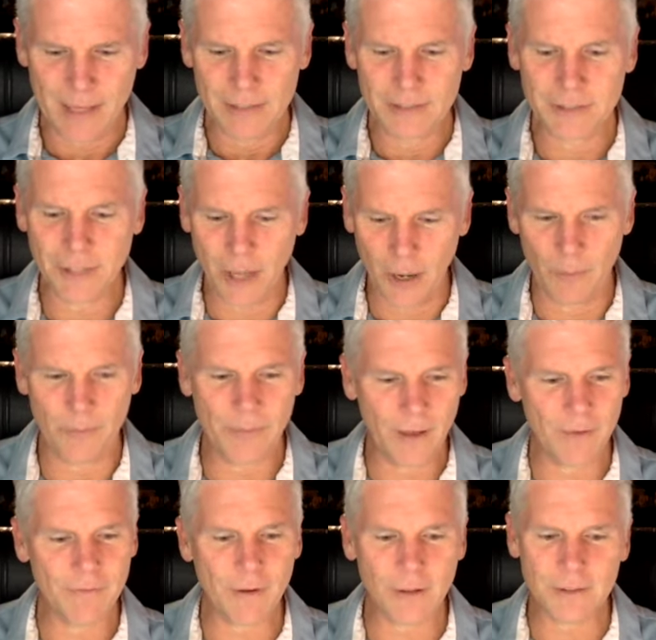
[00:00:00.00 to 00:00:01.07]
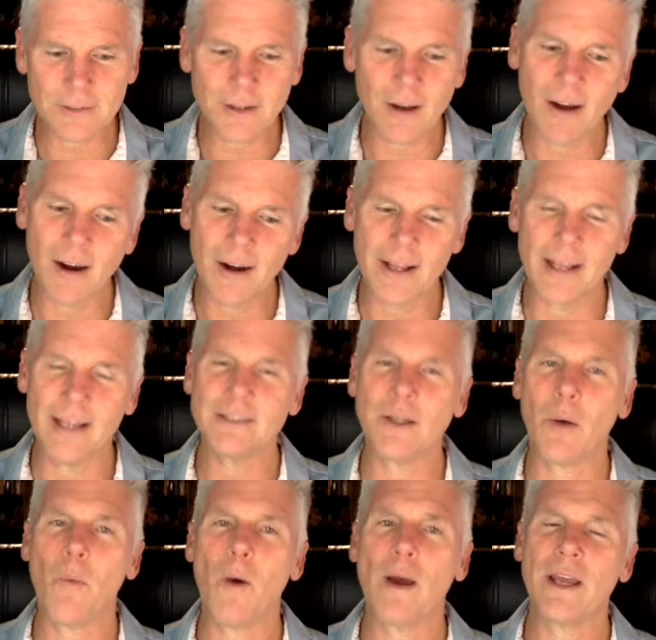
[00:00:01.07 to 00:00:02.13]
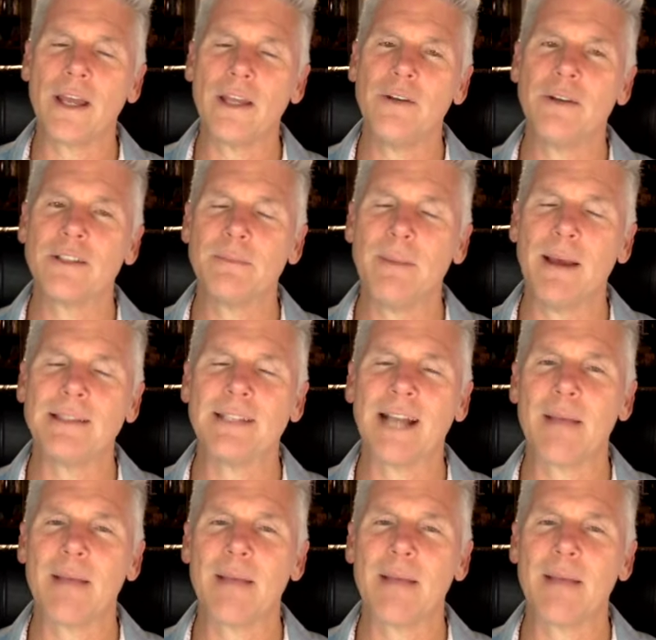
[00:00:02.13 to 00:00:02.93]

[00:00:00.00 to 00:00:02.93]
So the first card is, what can you expect?